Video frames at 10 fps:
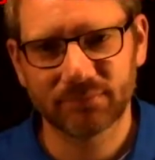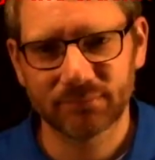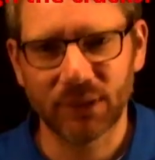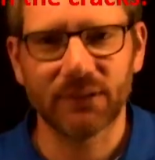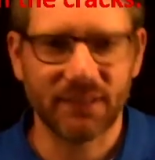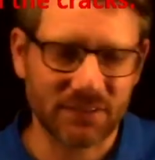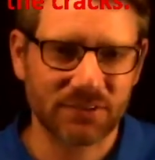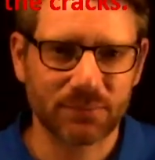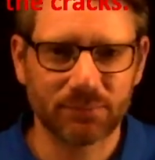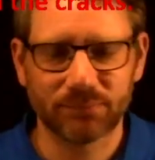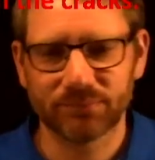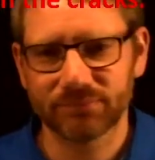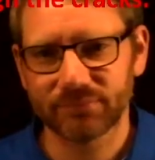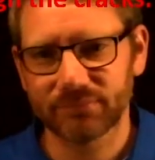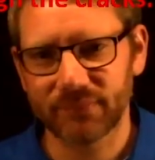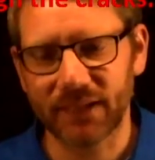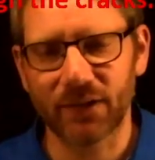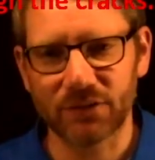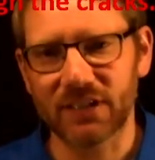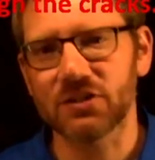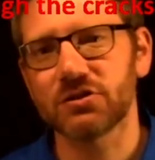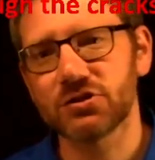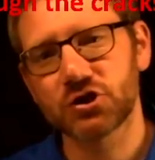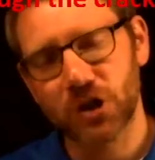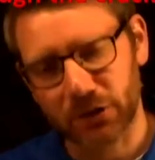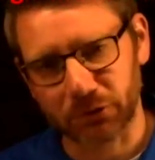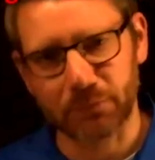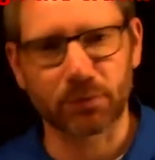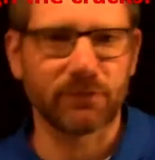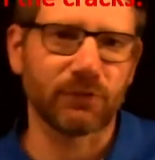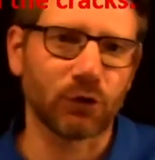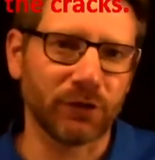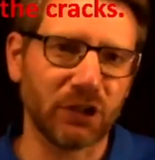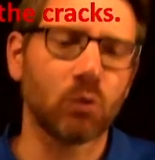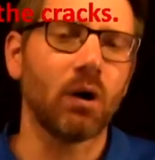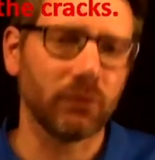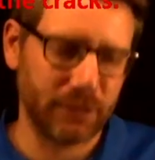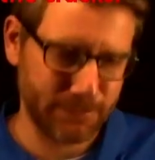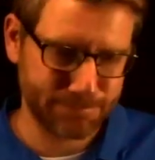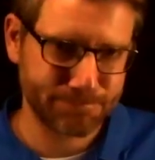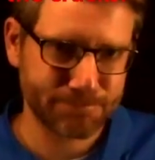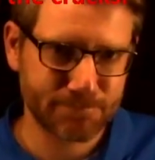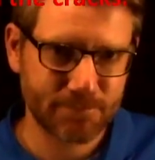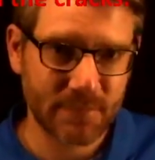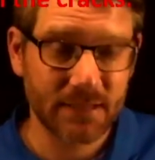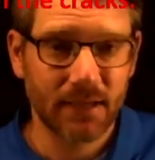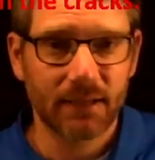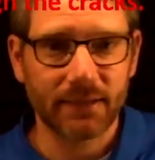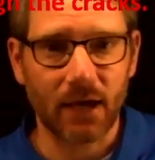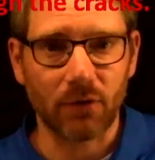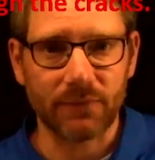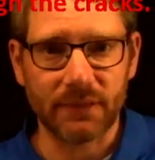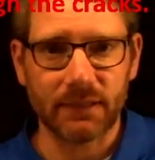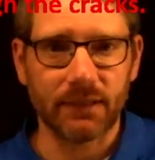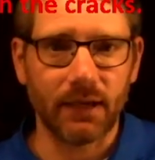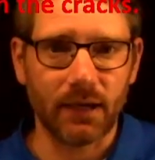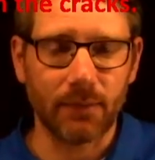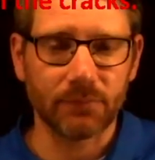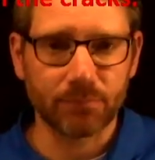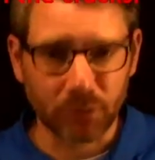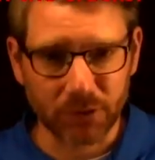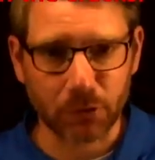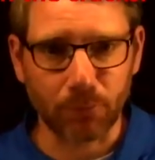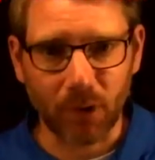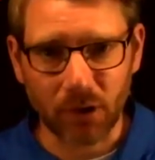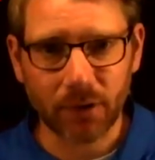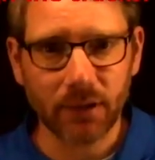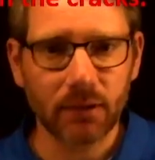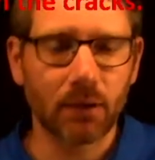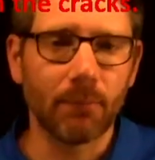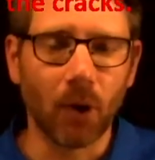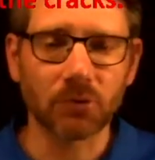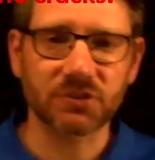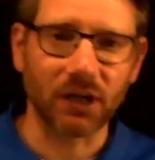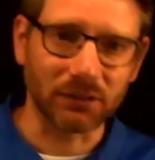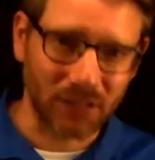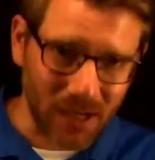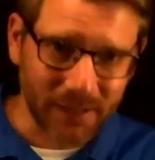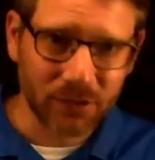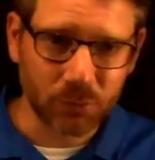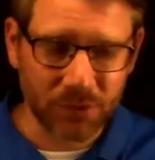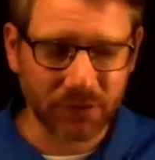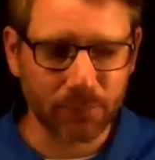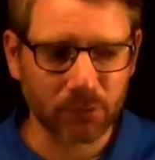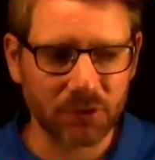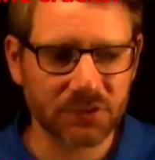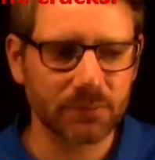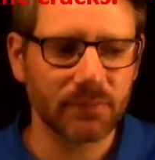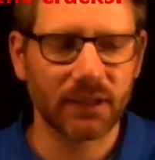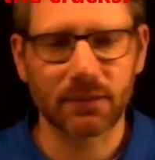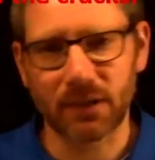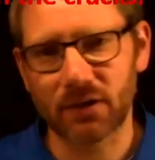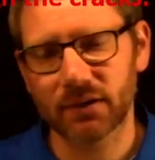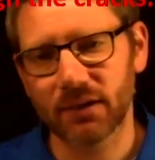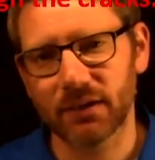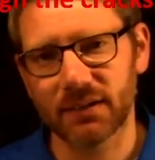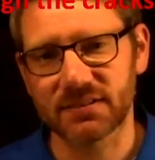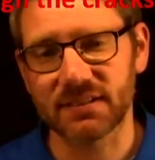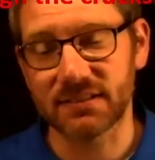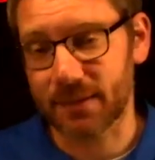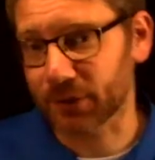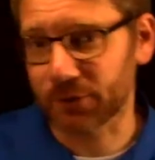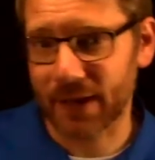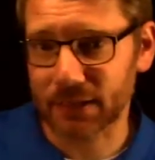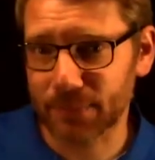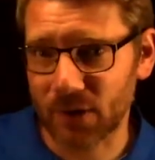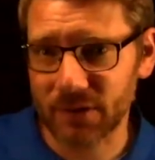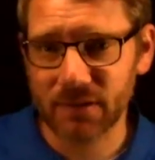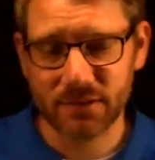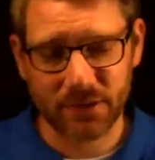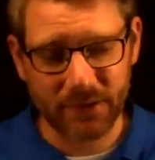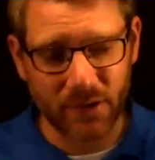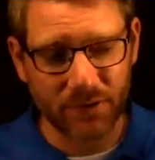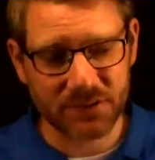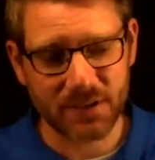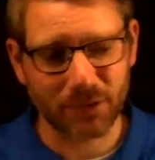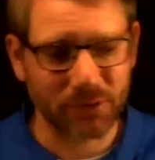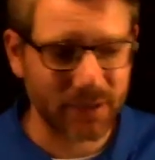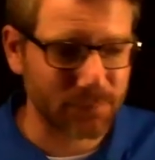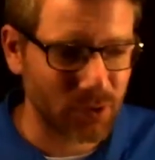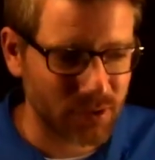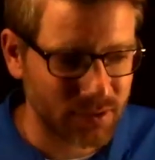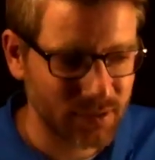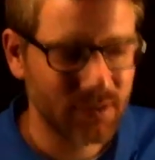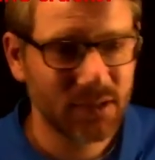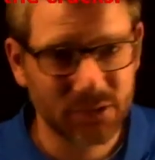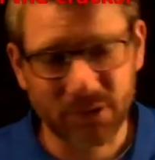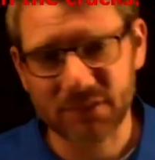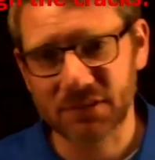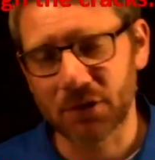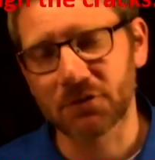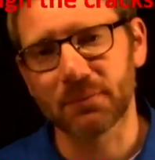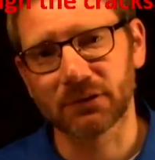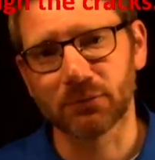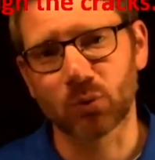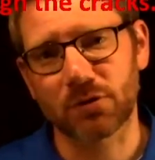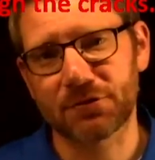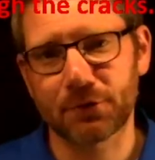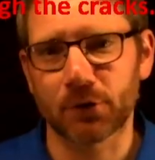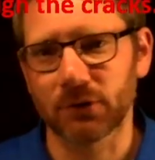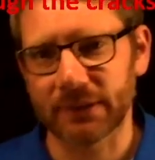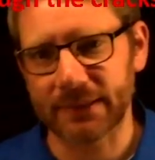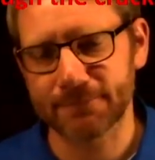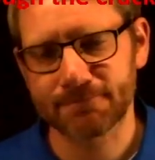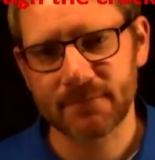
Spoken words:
But yes, they generally prefer equality. Now, the political party most aligned with liberalism in America is the Democratic Party. There they are, the Democratic Party. You'll get to know them a little more thoroughly